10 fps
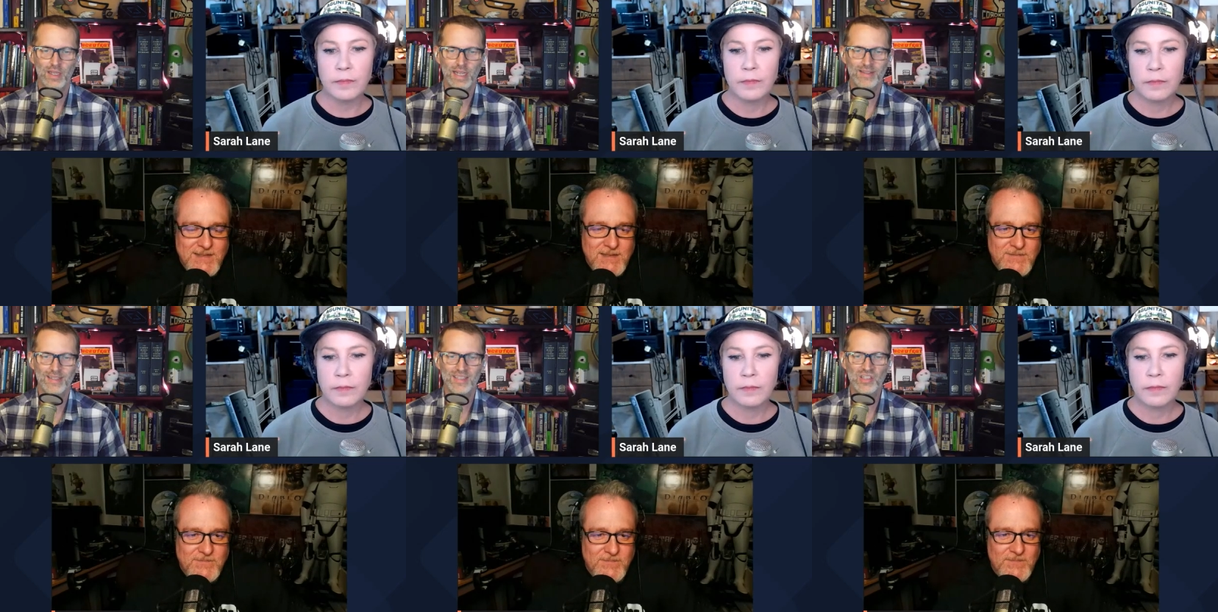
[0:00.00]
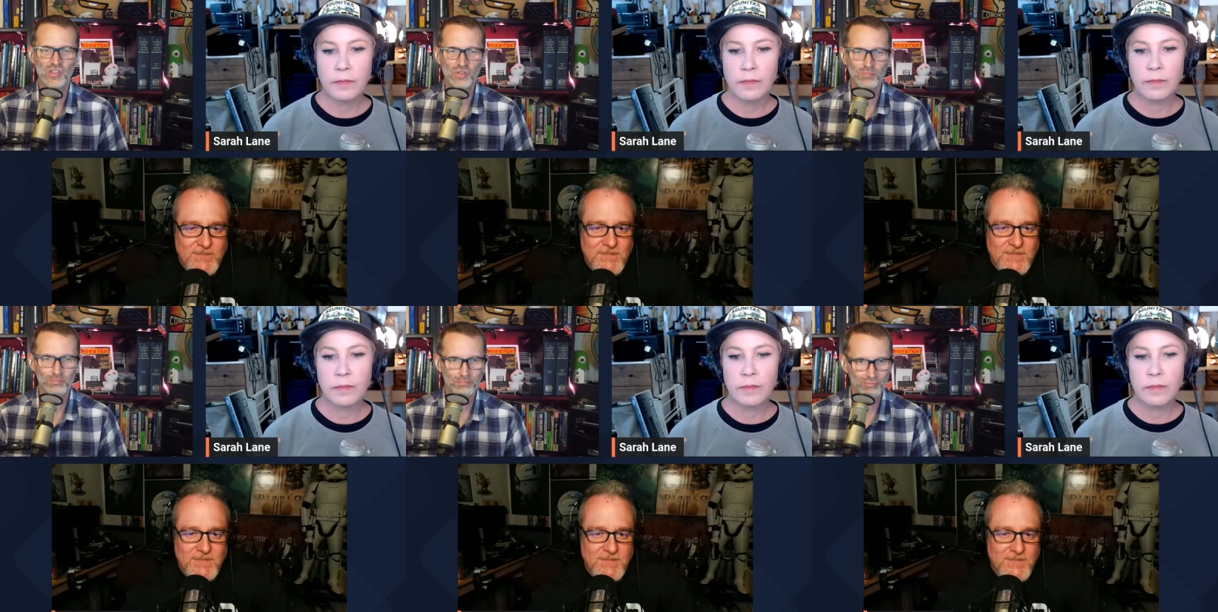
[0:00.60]
Speaker 1: and yeah. then
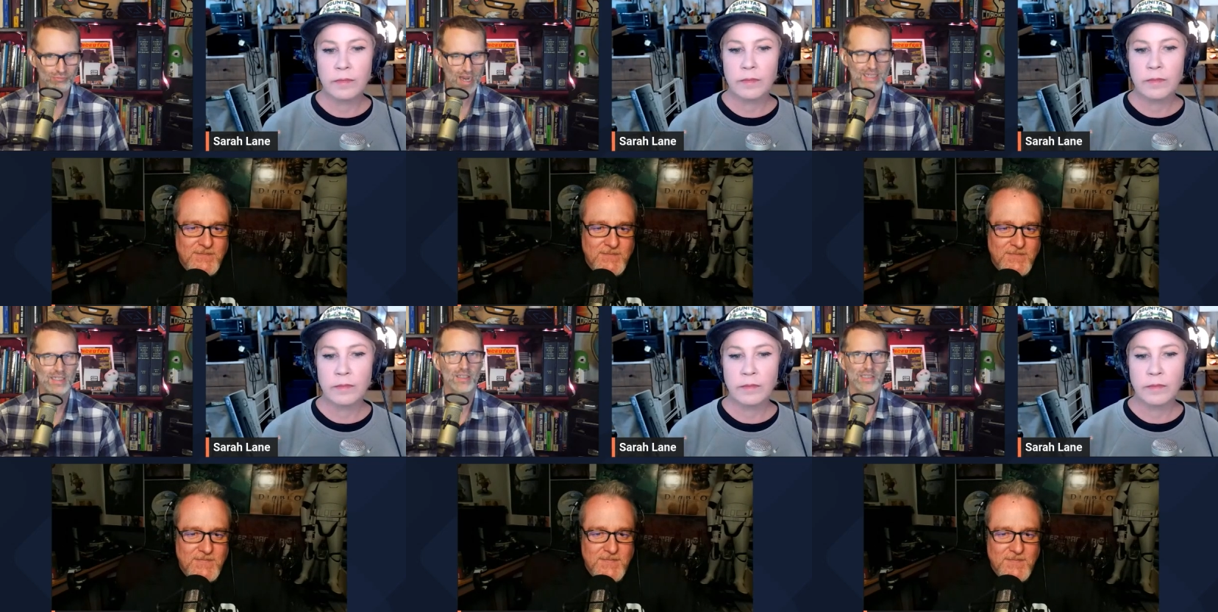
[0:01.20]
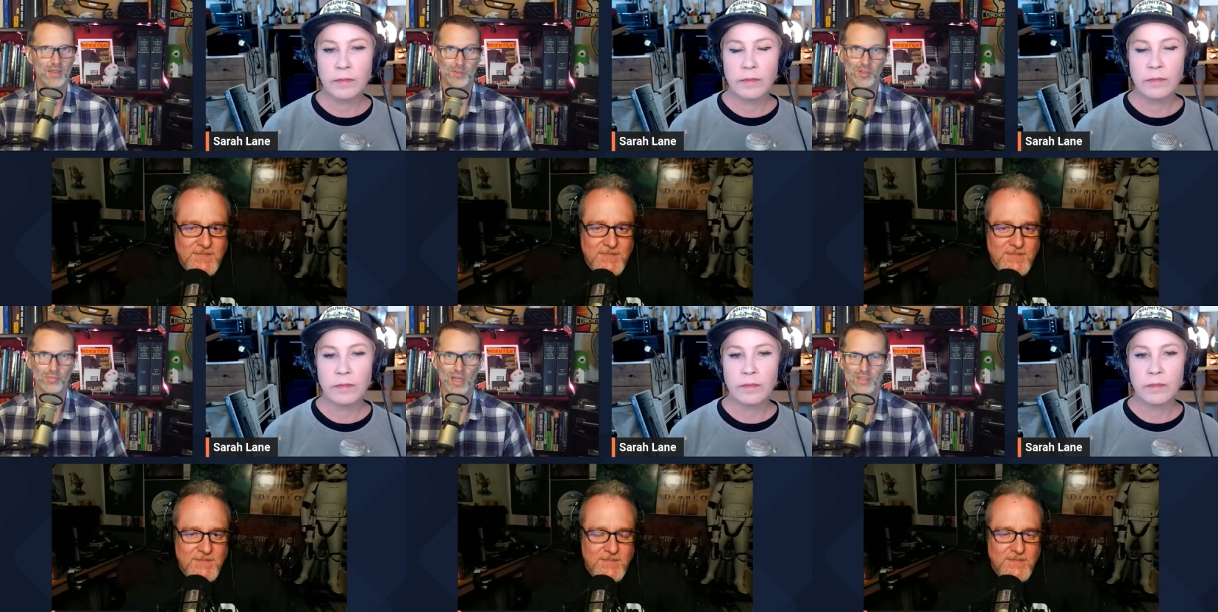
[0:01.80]
practically double the
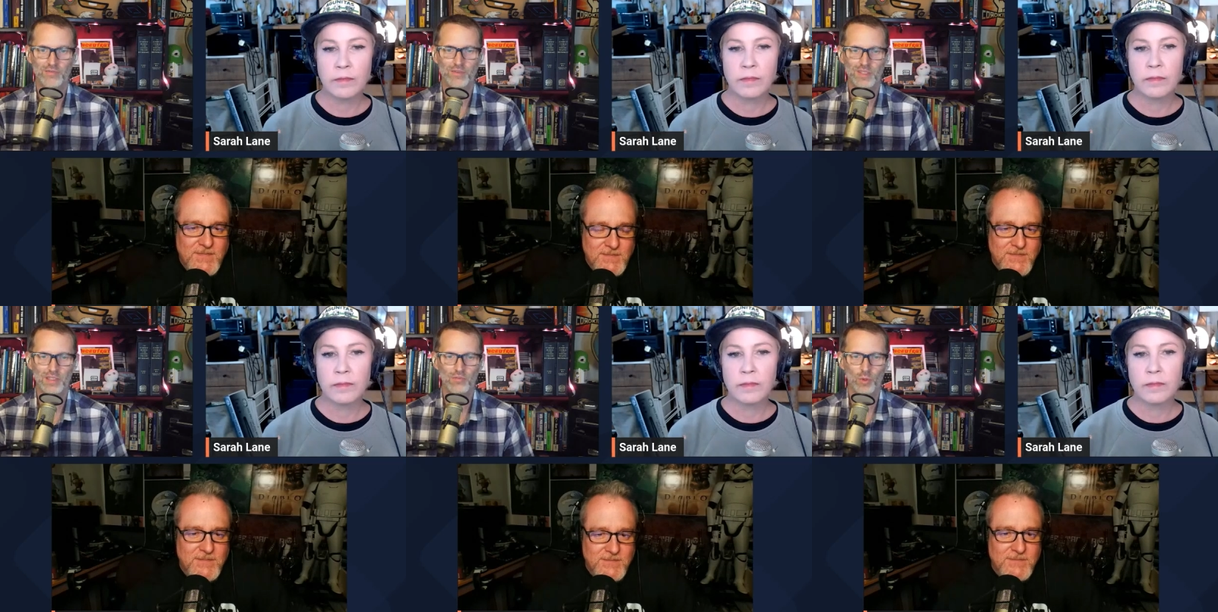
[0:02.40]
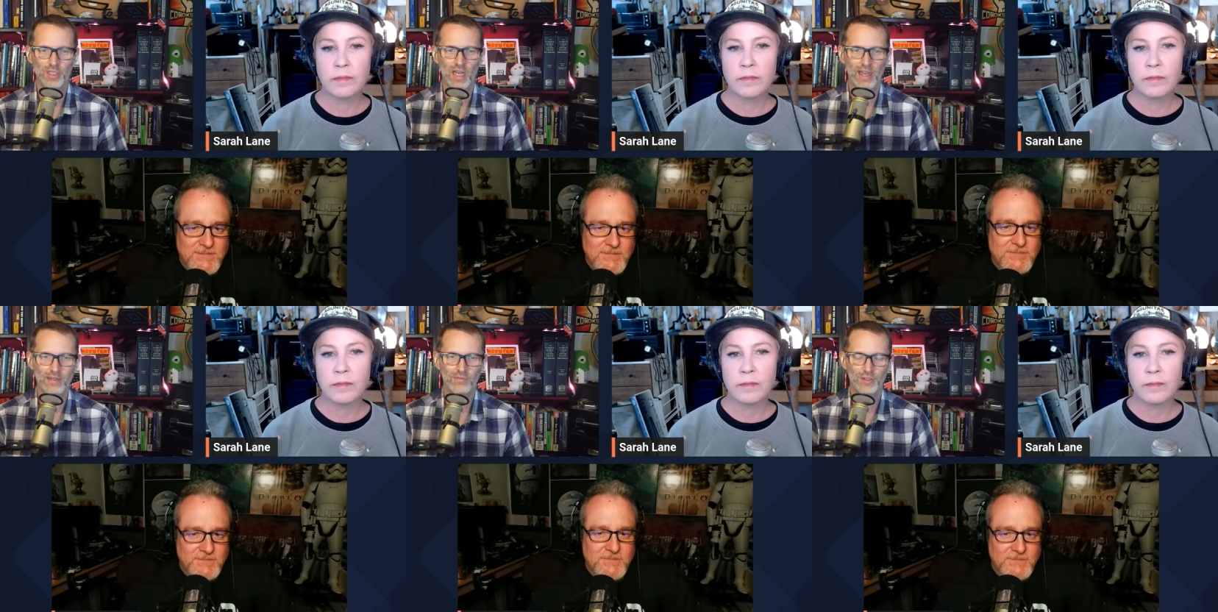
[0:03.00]
price, fifteen forty
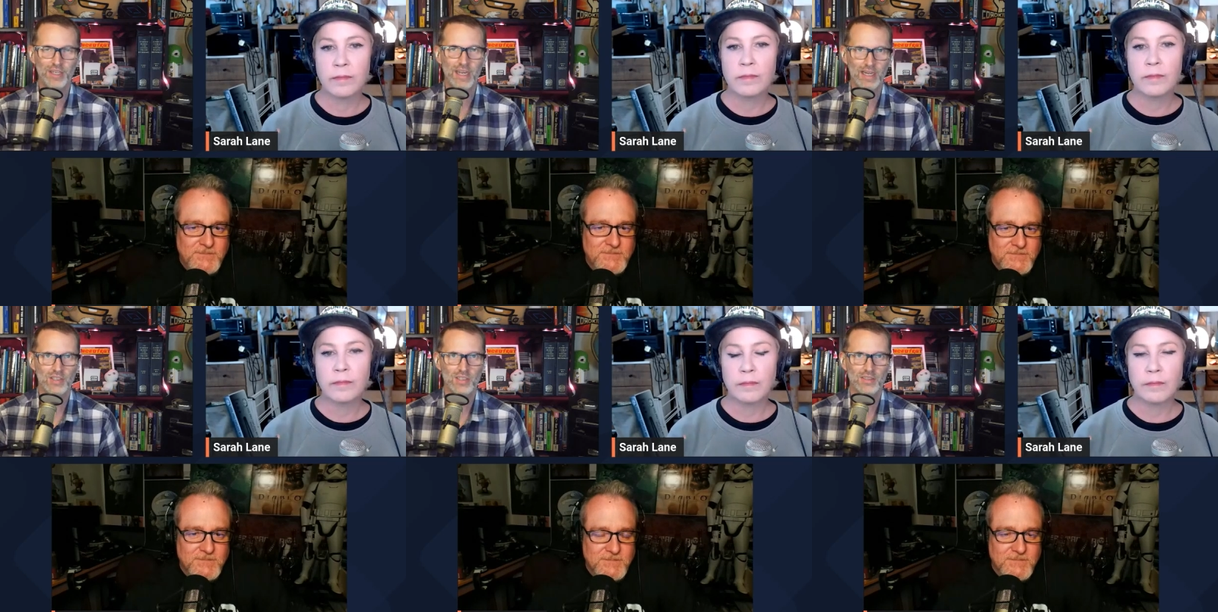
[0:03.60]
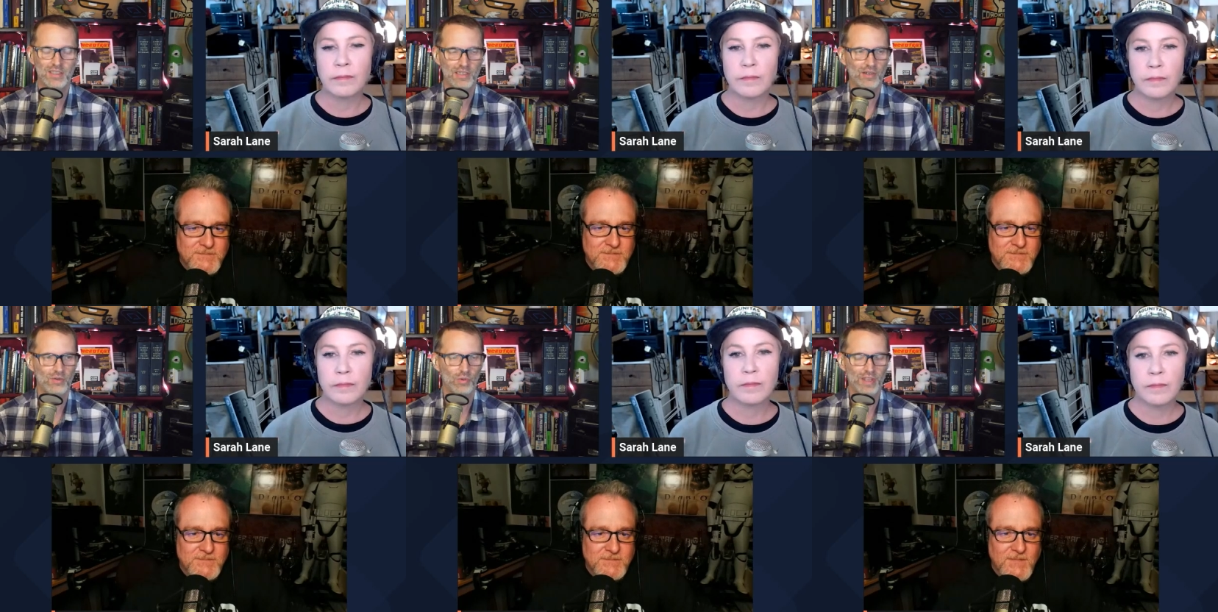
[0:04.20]
nine for the next mm -hmm. tier
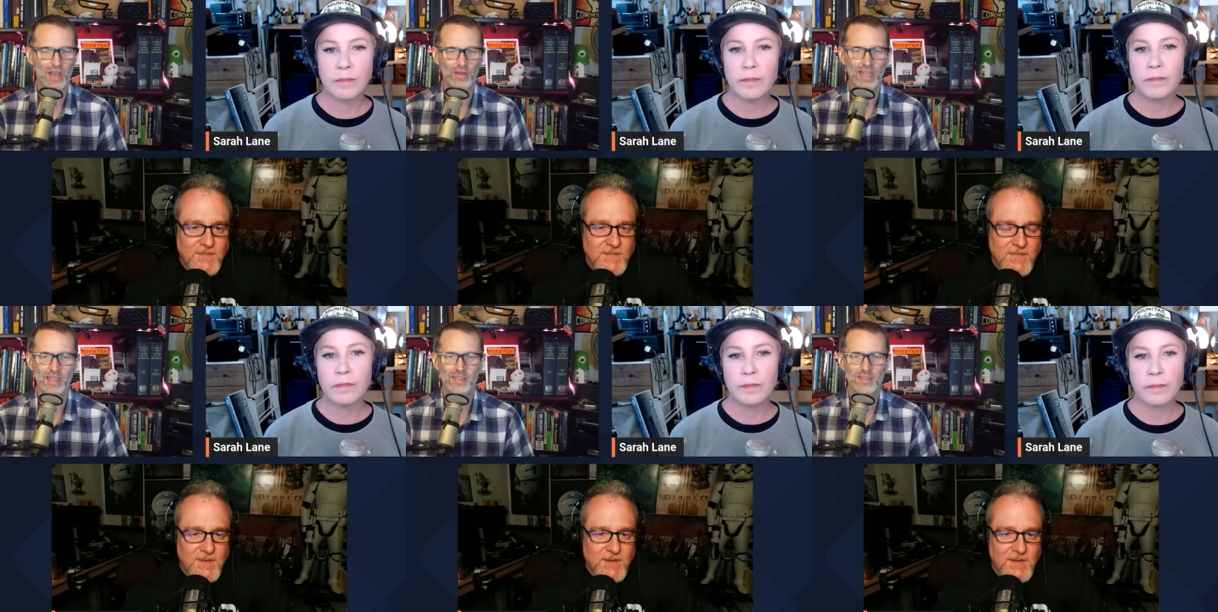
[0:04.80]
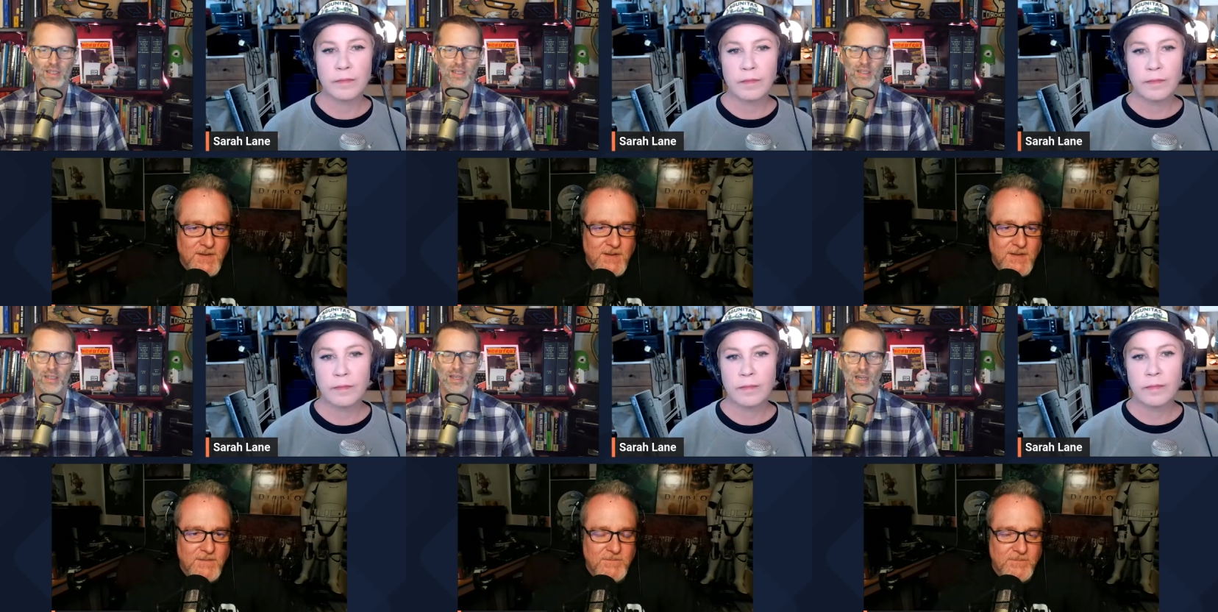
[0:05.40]
without mm -hmm. ads.
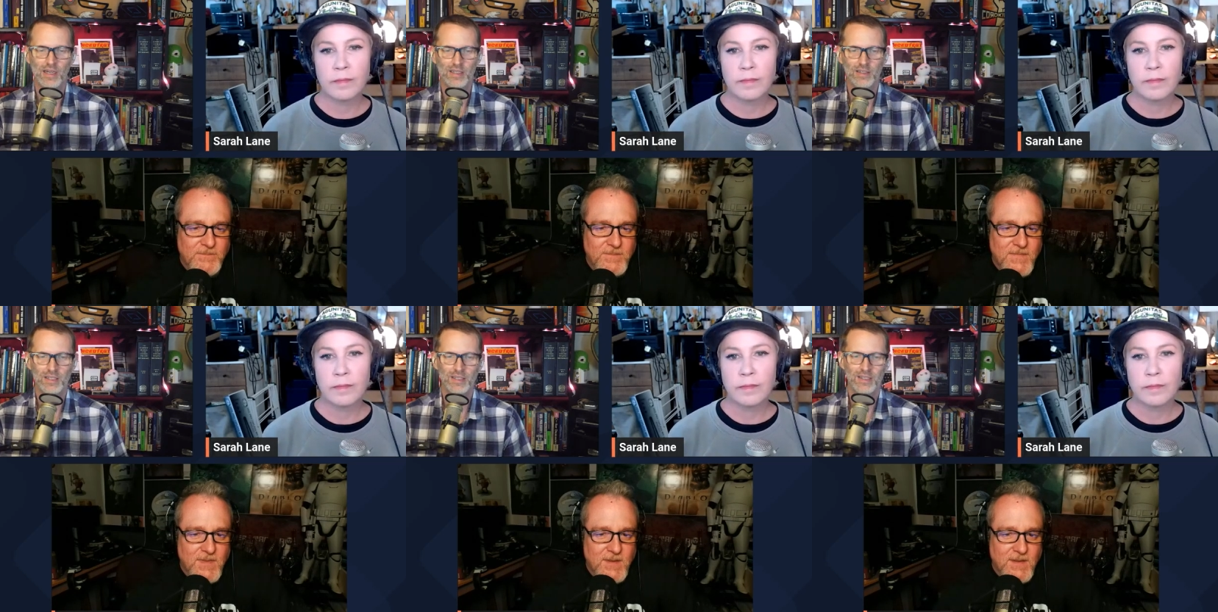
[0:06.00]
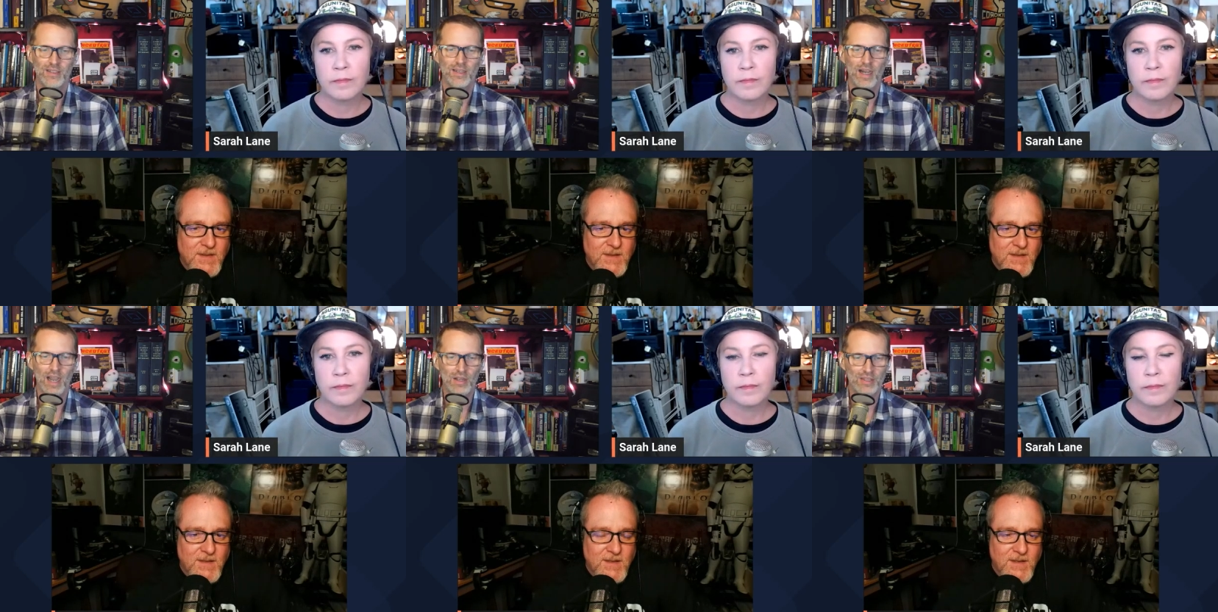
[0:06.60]
Yeah. Uh,
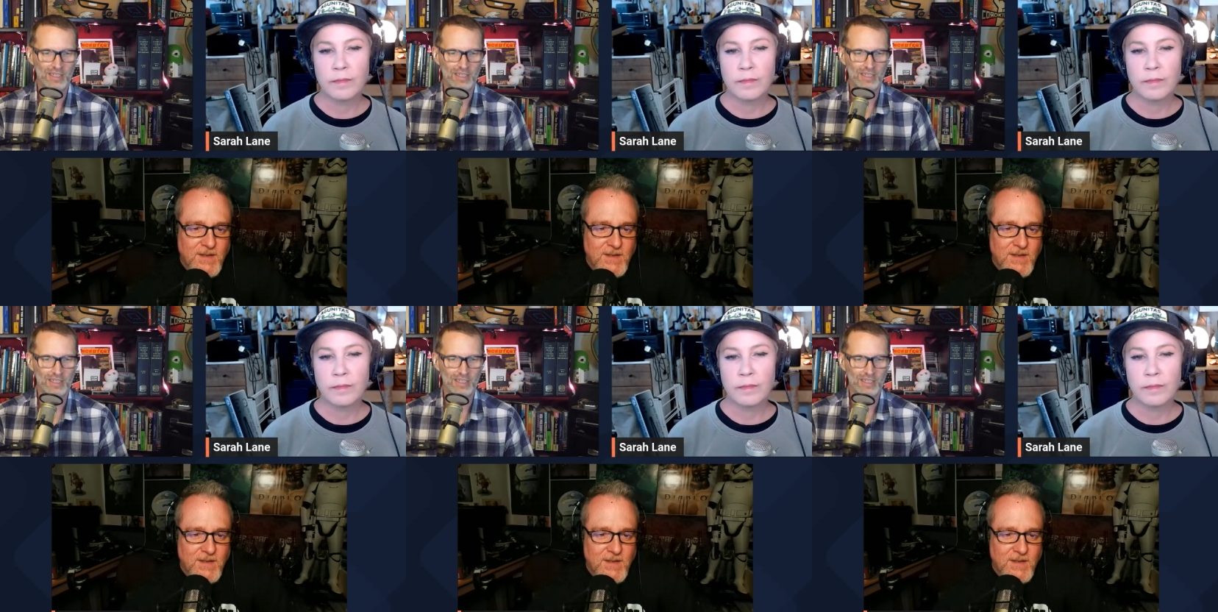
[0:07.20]
I think